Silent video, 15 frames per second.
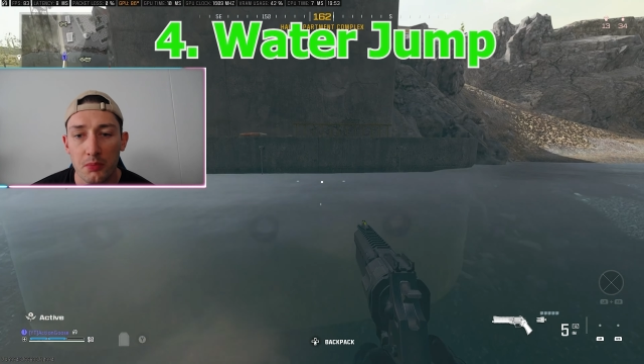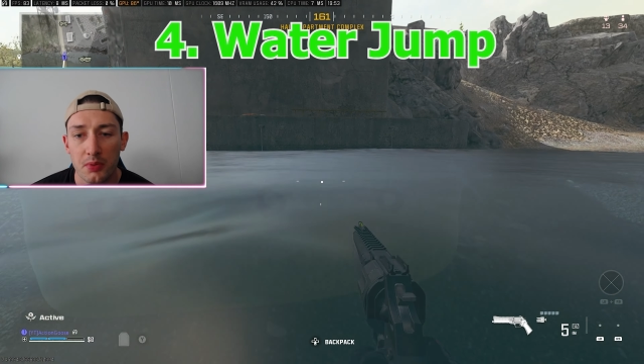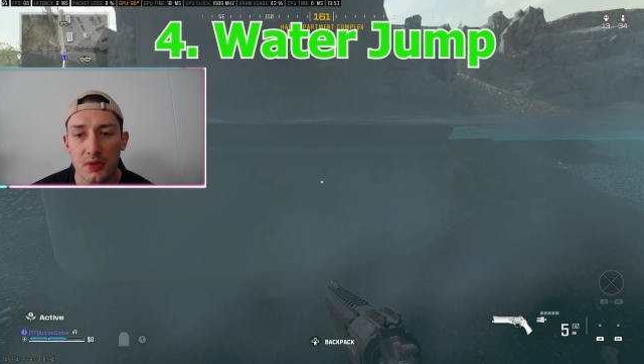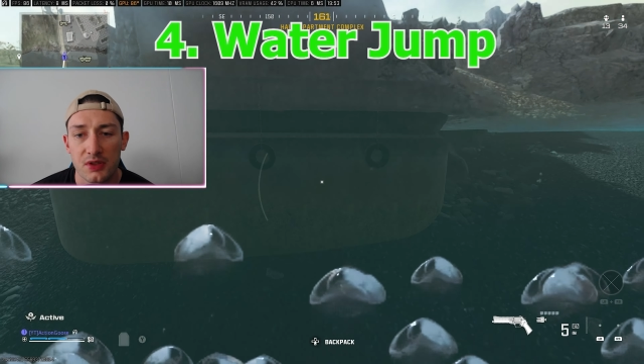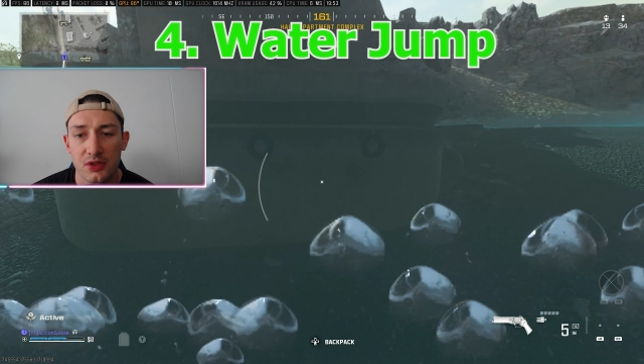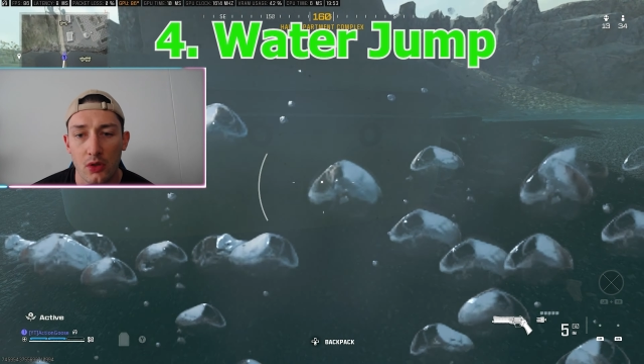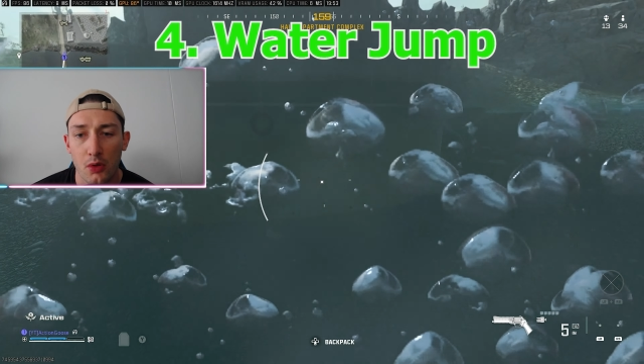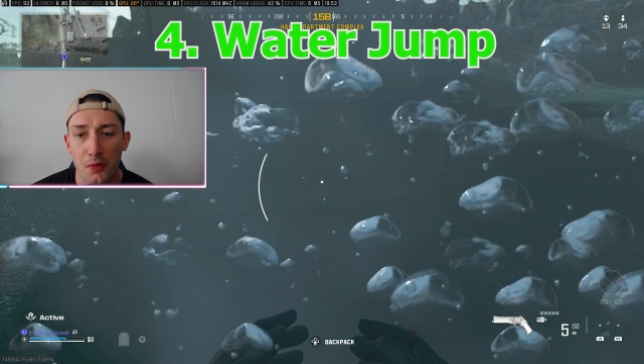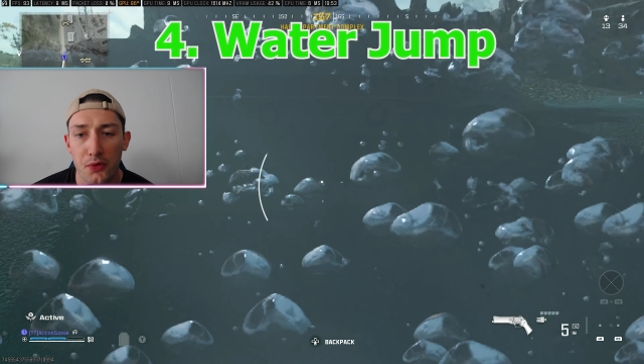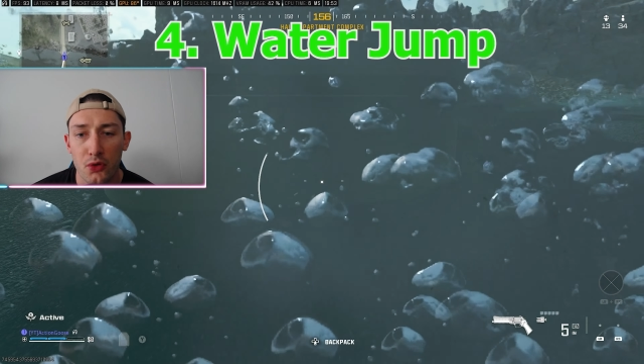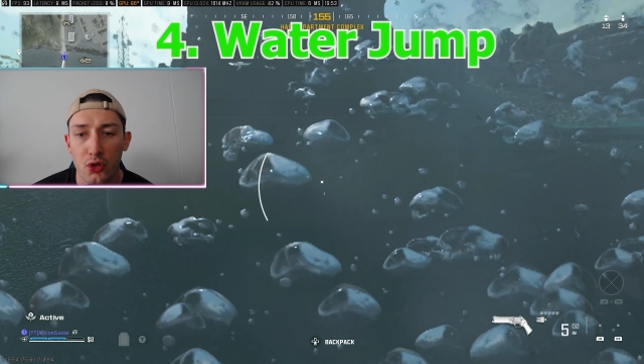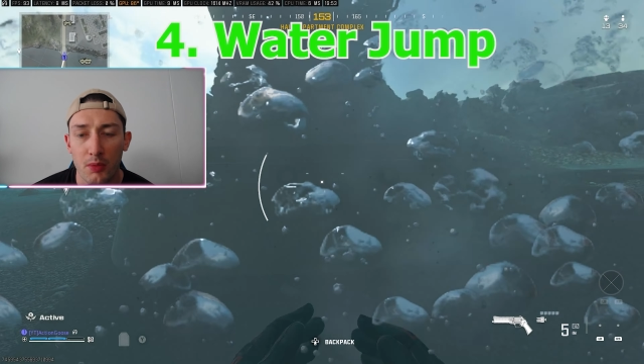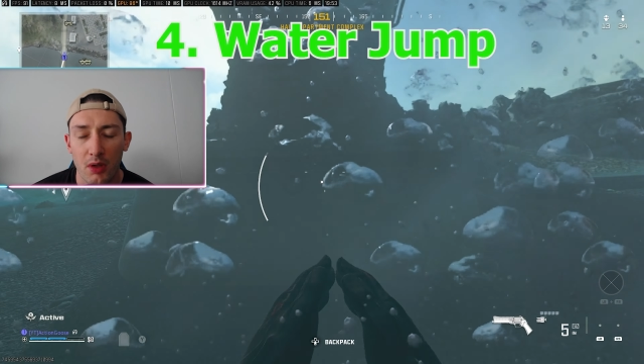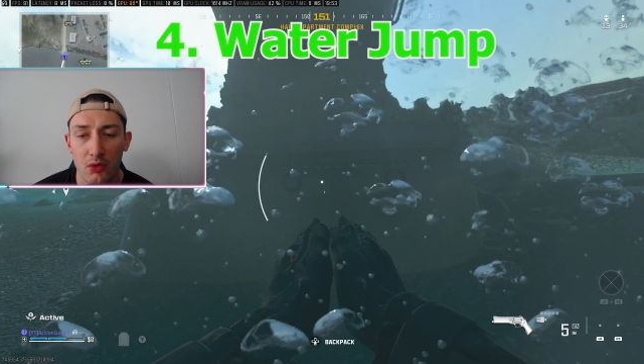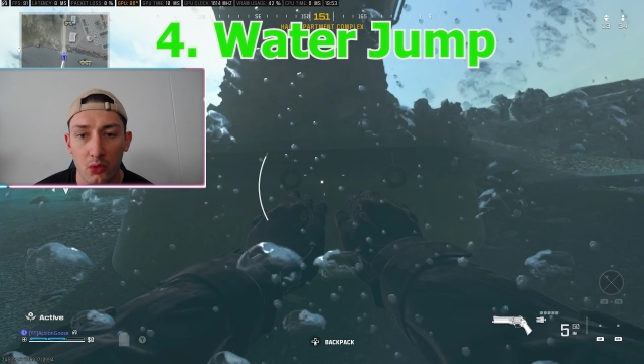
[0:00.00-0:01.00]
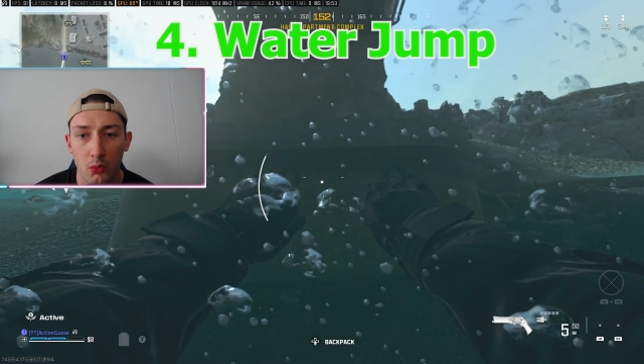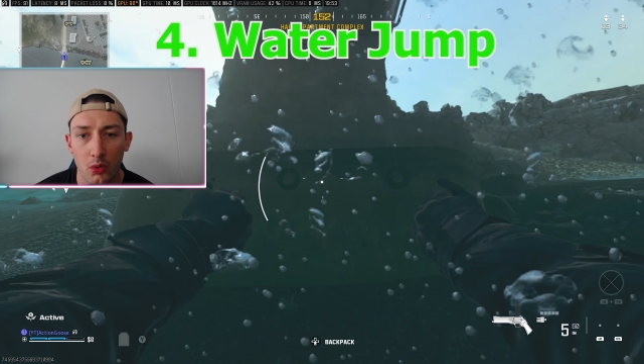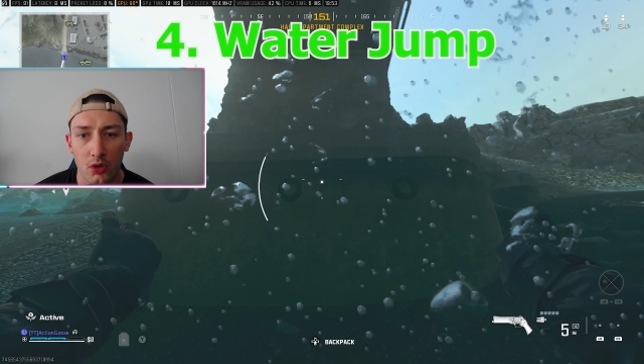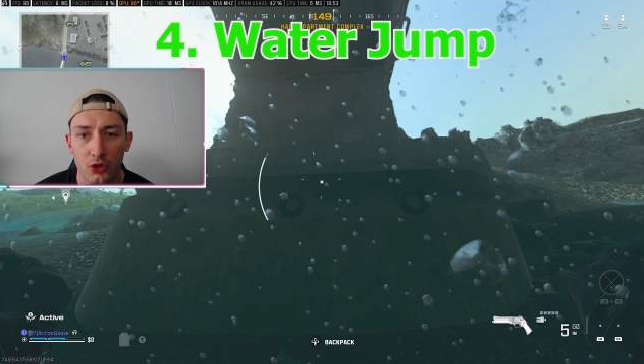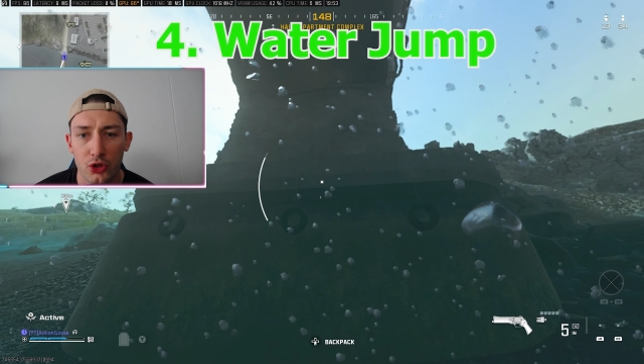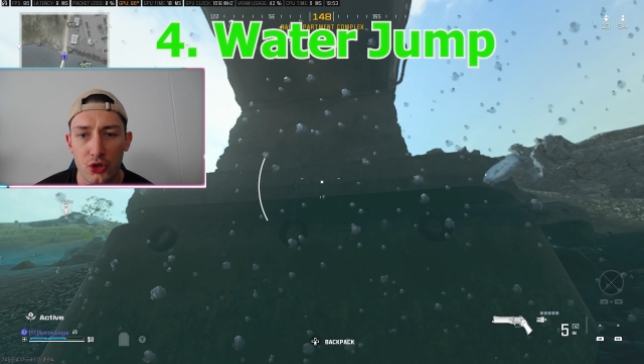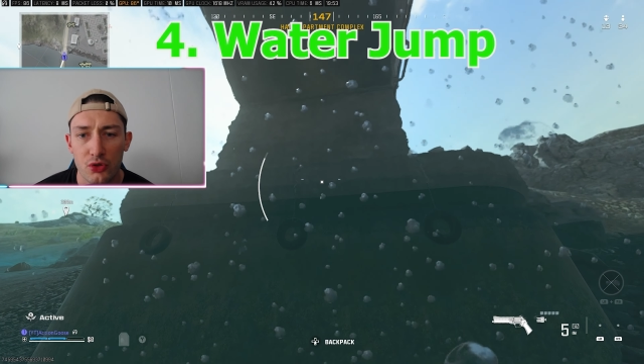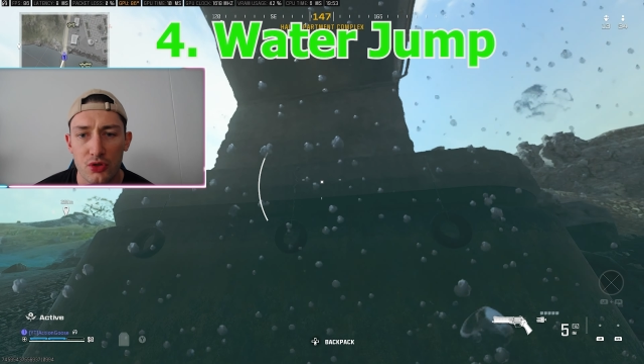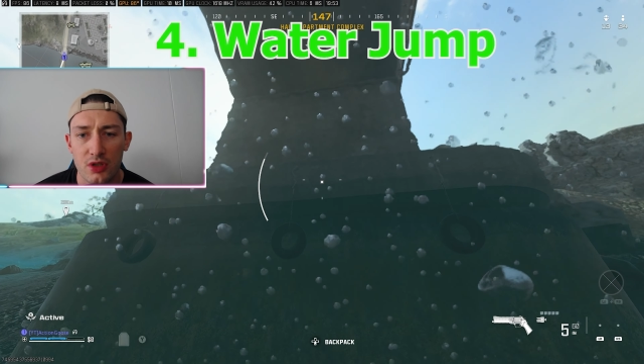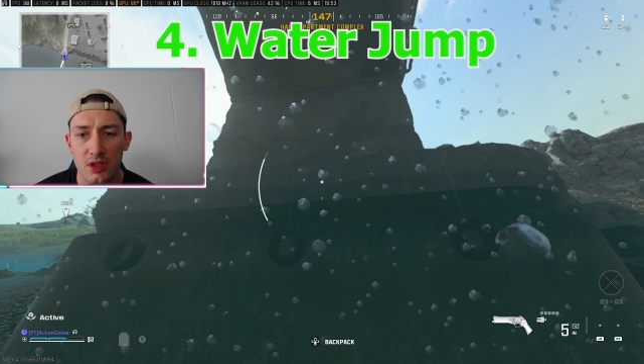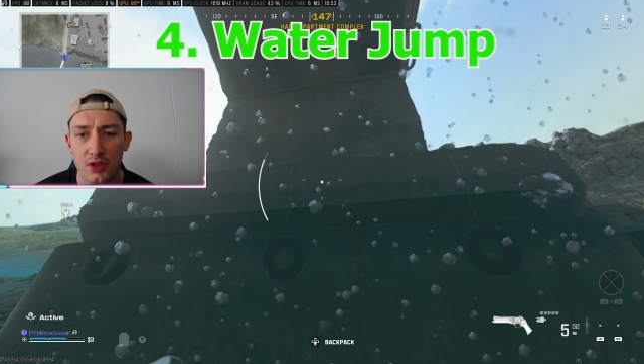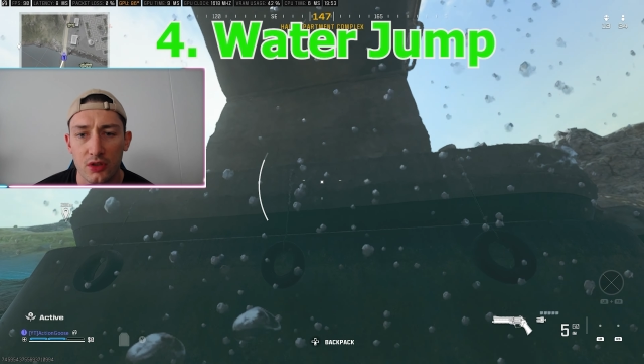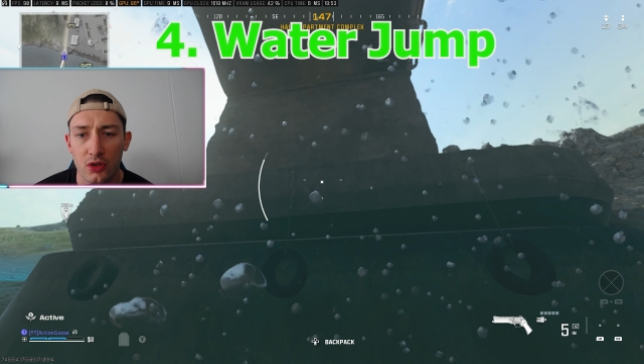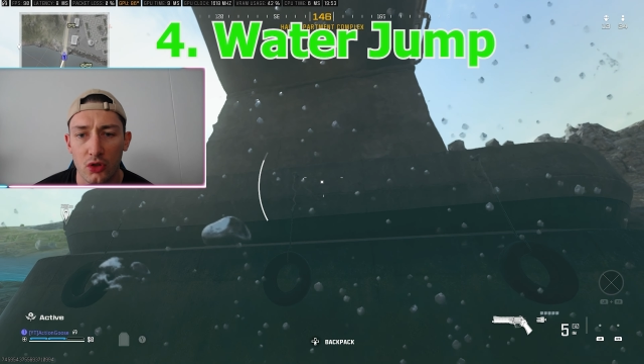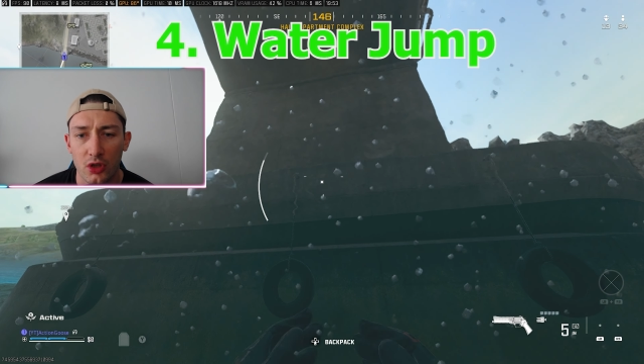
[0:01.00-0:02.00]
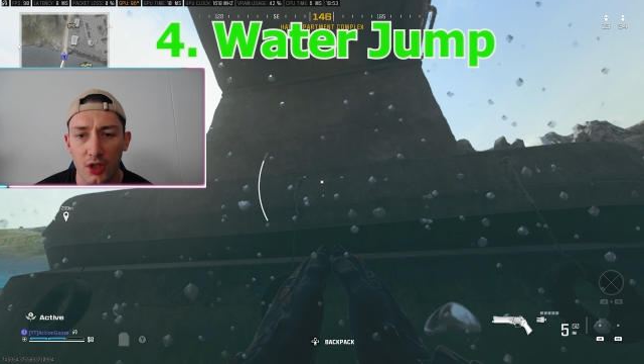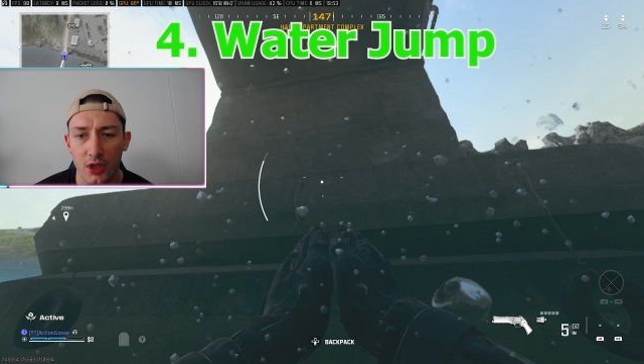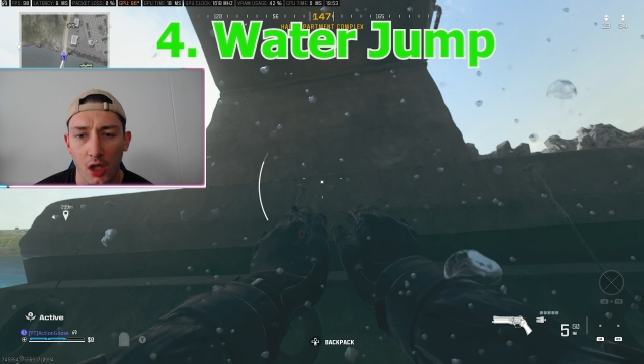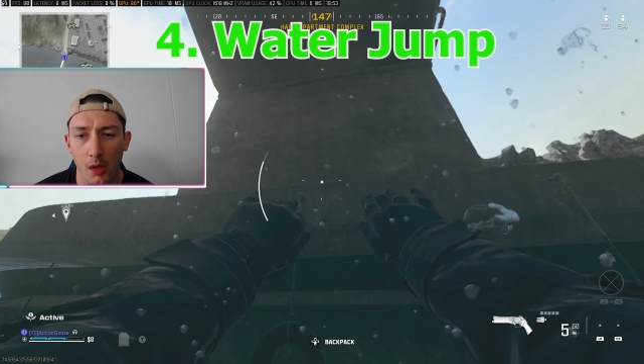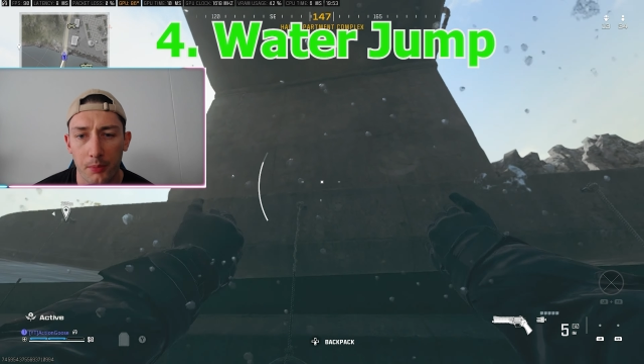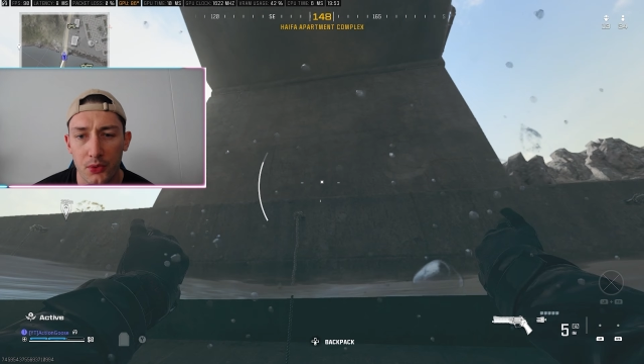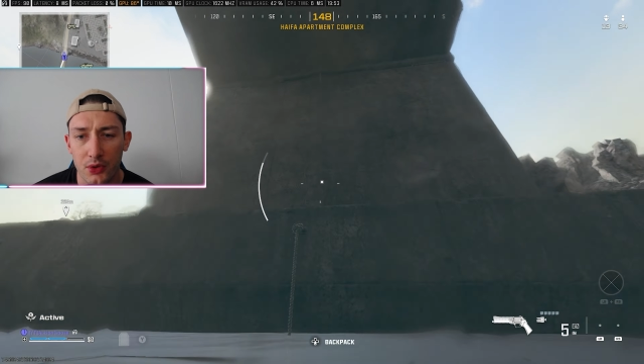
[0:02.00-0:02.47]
So if you come out of the water, usually you're looking up,